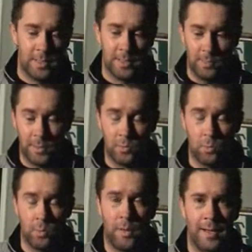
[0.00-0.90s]
testament to
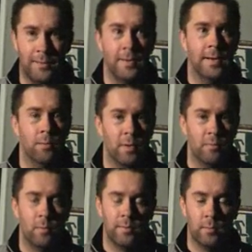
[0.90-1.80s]
all the players in there.
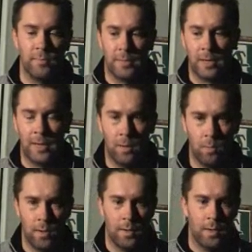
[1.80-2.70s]
We've dug out
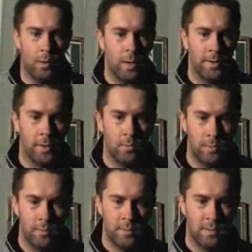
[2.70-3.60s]
a 1-0
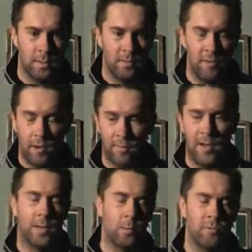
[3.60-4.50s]
and a very
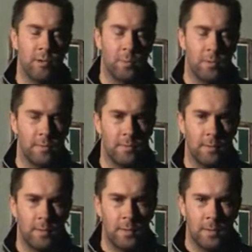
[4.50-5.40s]
valuable 3 points.
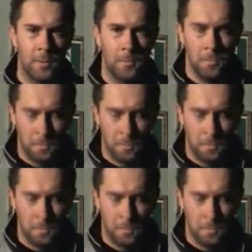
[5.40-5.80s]
Well,